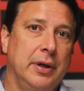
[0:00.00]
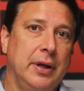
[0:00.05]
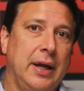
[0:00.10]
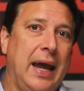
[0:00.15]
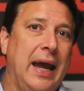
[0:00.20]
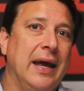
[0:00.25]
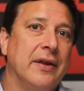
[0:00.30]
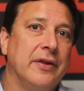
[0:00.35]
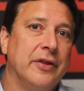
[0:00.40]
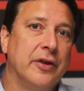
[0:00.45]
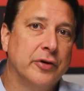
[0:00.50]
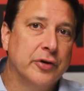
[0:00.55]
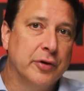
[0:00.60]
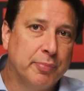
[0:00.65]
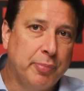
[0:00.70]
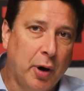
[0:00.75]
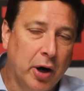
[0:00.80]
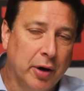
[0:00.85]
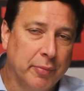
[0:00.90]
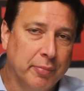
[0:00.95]
and their
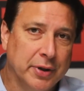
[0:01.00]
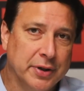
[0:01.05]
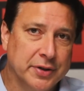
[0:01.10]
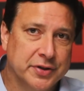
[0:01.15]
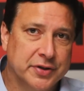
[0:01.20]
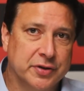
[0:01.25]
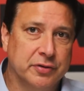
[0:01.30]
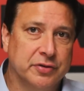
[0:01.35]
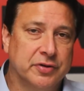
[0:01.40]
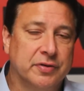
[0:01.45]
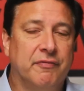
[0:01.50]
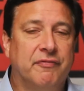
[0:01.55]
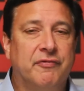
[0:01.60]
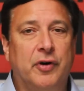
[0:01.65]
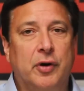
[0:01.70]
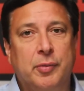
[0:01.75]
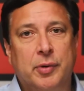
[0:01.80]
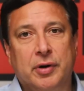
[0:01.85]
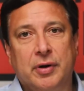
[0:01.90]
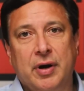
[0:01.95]
departments, so some
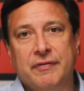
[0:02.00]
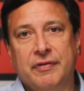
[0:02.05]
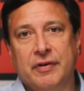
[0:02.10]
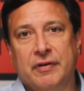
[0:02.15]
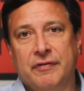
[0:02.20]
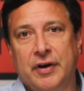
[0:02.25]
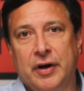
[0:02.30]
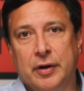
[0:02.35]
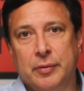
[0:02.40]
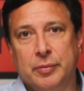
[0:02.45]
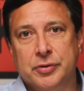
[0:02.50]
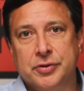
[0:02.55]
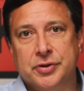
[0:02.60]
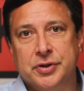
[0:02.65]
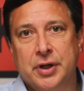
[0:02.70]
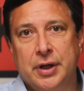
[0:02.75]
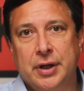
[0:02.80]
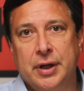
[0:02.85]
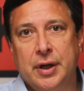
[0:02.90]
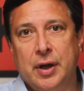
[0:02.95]
firmographic variables,
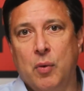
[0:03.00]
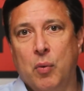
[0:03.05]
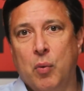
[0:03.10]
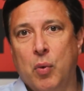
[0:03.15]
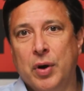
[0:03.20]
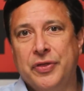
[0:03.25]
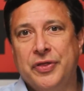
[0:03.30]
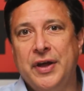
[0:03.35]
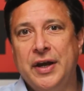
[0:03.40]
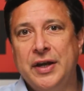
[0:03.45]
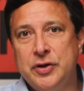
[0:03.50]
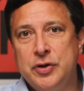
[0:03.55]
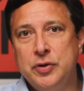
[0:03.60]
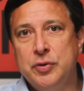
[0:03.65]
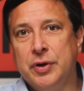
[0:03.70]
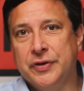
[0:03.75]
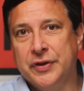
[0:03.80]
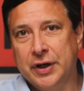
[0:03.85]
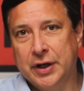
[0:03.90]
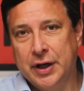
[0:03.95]
what they do
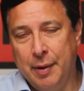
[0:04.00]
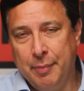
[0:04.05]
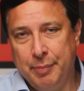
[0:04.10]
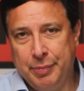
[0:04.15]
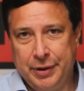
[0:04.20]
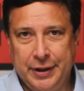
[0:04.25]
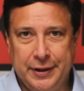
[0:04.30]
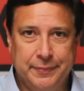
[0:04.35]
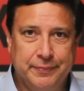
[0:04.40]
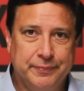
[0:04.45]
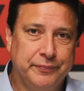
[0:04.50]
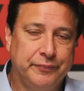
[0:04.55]
at the company.